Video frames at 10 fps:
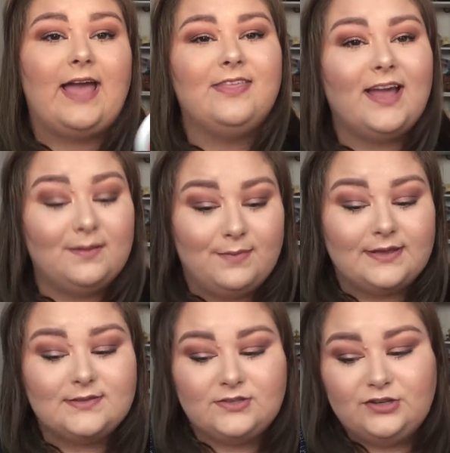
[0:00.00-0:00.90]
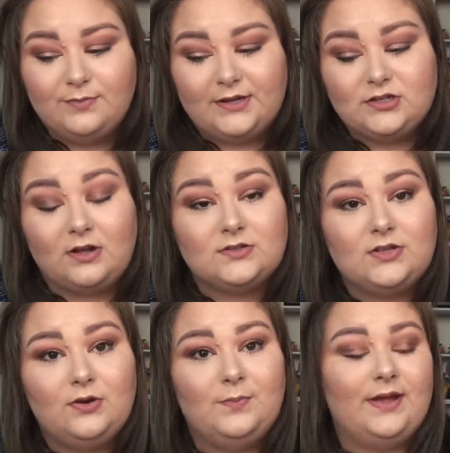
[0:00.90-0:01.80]
I think I mixed too much
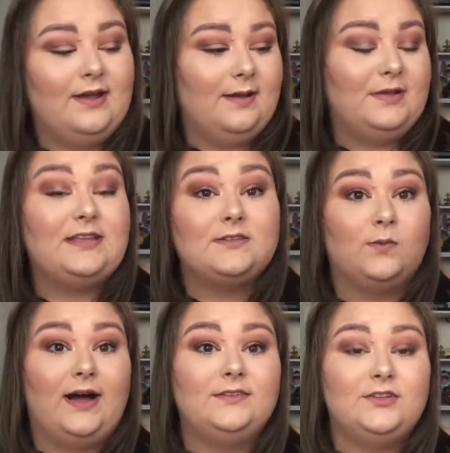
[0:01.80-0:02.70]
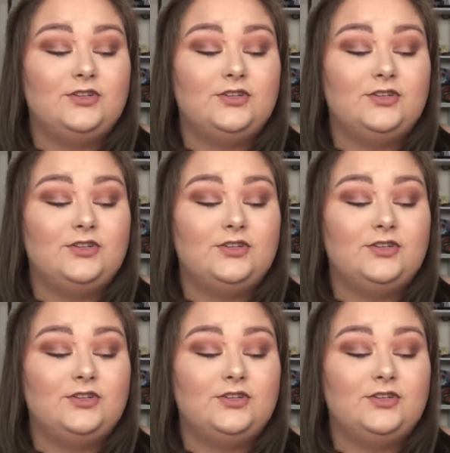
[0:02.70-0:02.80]
also, but it takes a while to